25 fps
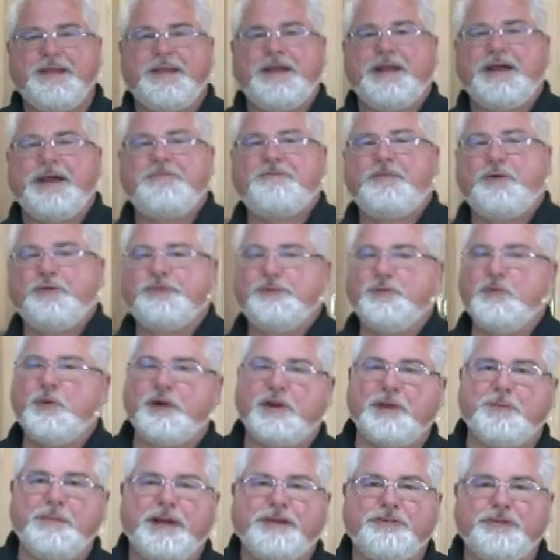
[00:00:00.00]
Hi, folks, and
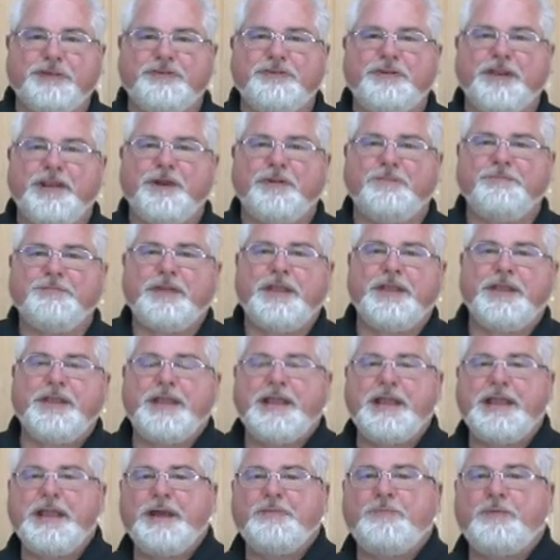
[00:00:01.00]
welcome back to the channel.
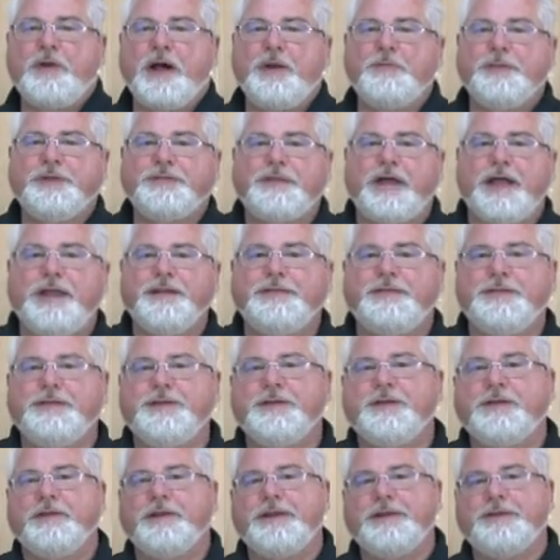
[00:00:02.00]
Hey, I'm Ron with
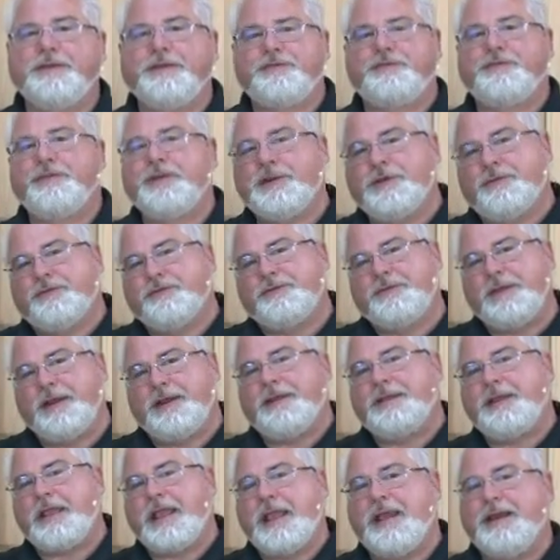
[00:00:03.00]
Ideal, and this video is
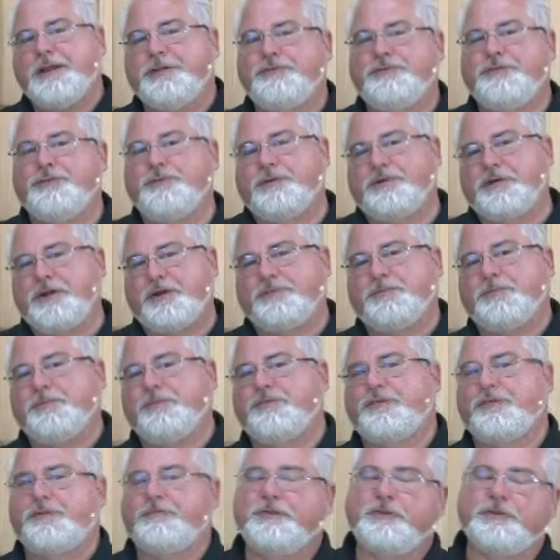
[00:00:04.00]
dedicated to a customer
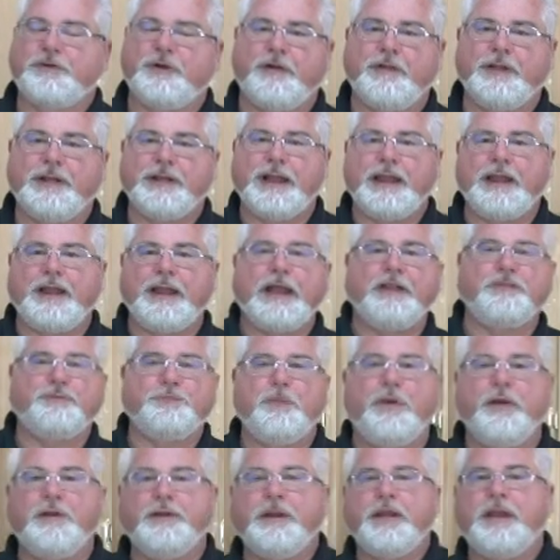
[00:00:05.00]
service call I got last
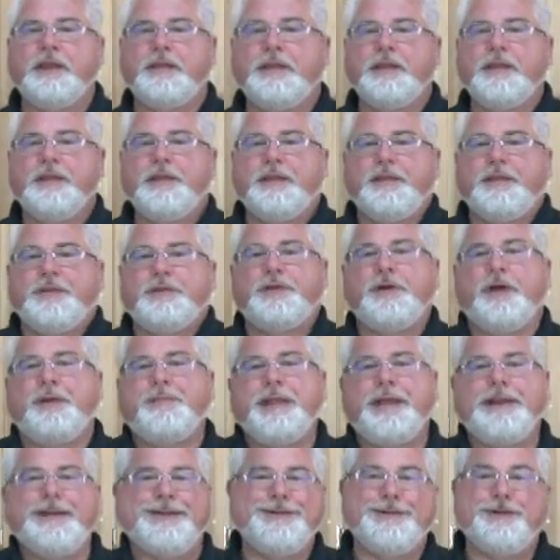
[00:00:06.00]
Monday. You know, I'm
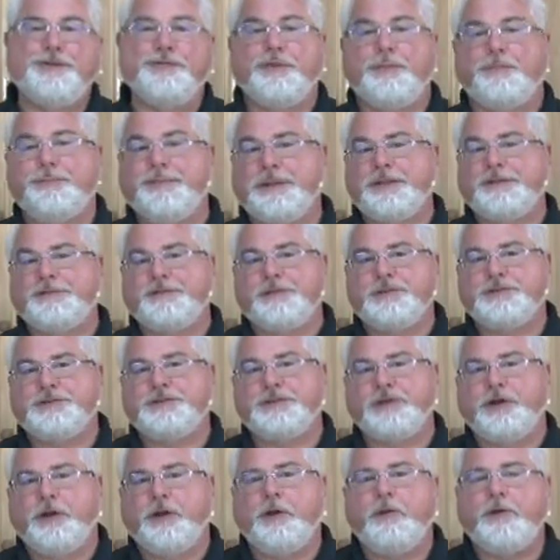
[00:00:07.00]
heading to the Bixie
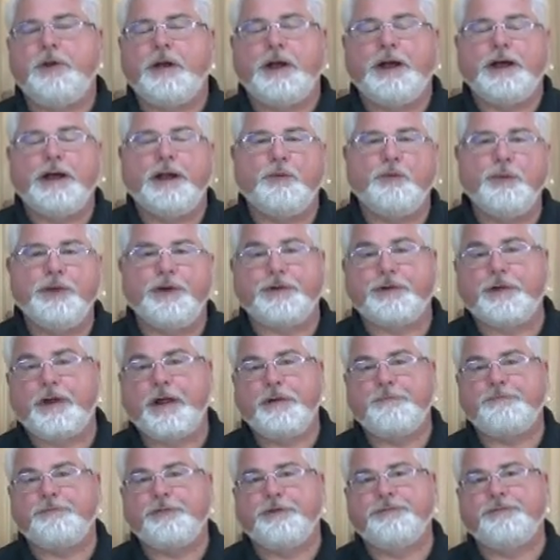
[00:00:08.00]
Show winter
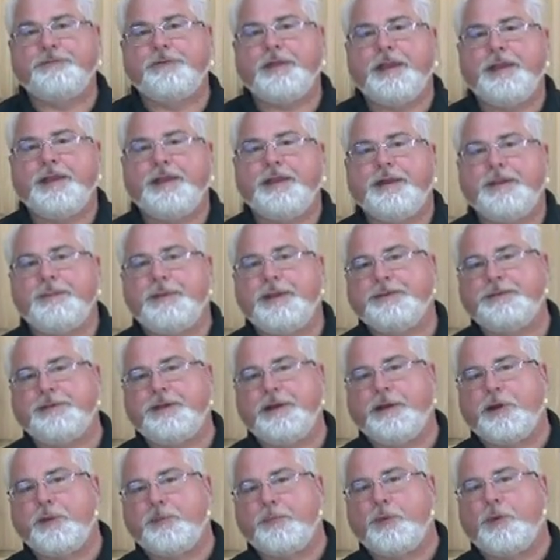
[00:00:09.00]
conference, and I'm at the
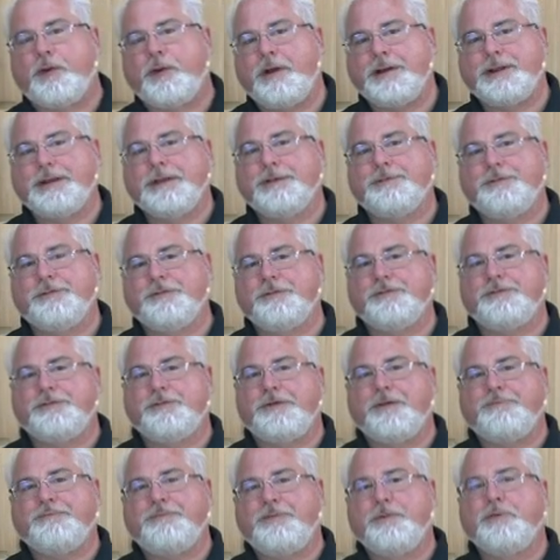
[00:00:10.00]
airport, and I get this
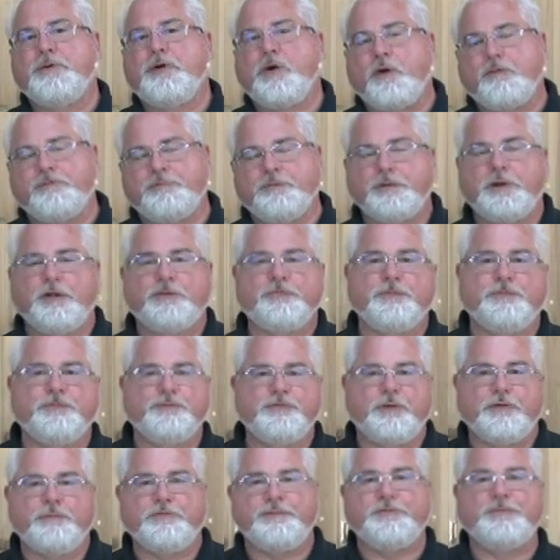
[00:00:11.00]
phone call from customer
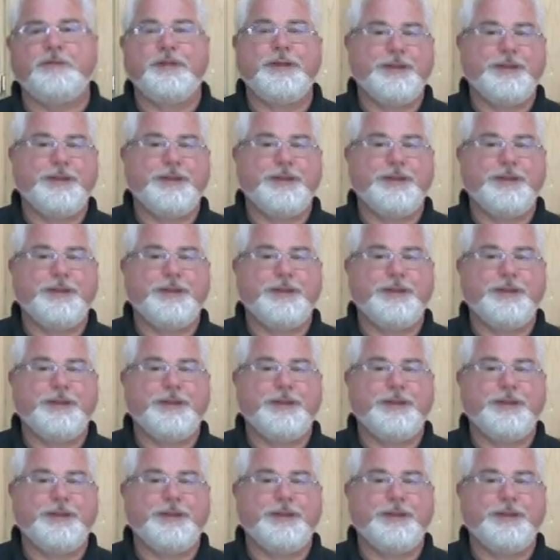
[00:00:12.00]
service.